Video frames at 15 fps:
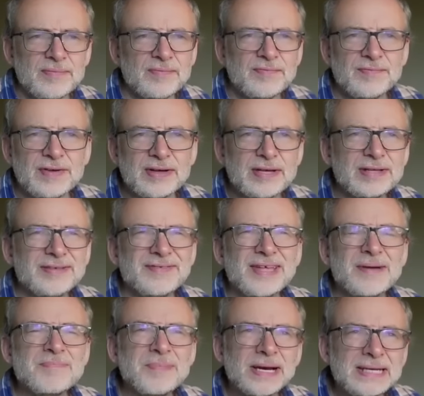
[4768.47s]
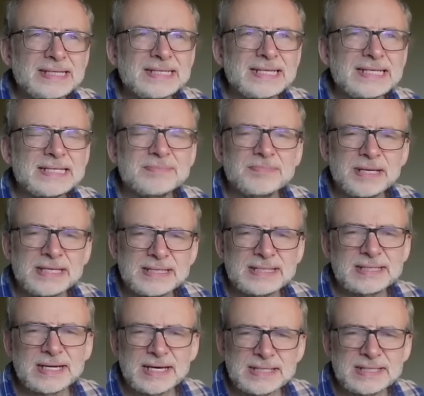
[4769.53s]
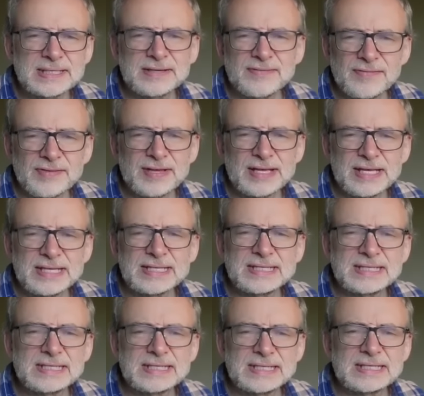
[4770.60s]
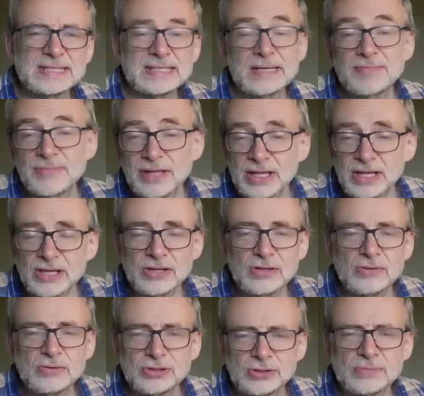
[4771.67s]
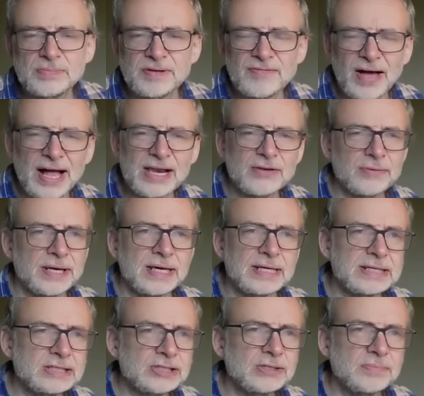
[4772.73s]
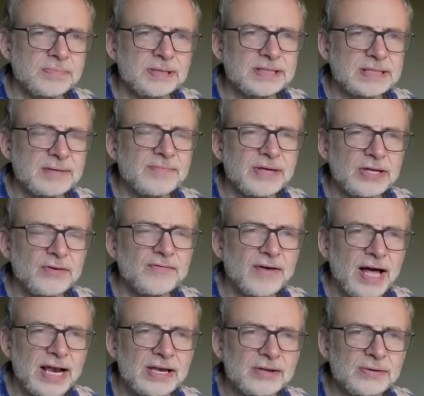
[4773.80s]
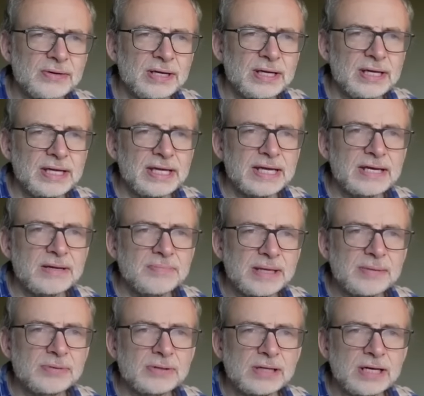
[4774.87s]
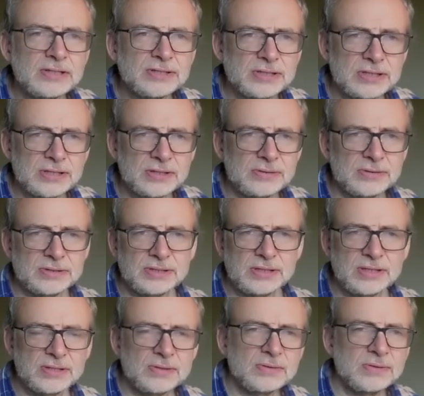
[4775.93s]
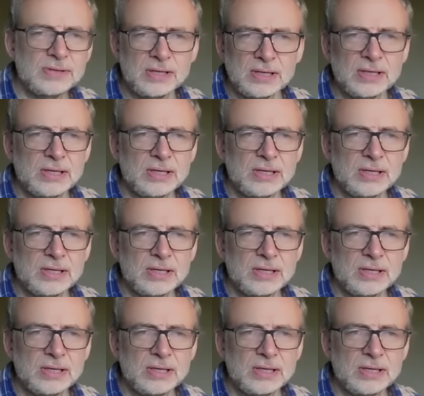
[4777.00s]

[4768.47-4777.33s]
the ability to be decisive is something you should be valuing, and it should be something you value in the people close to you. So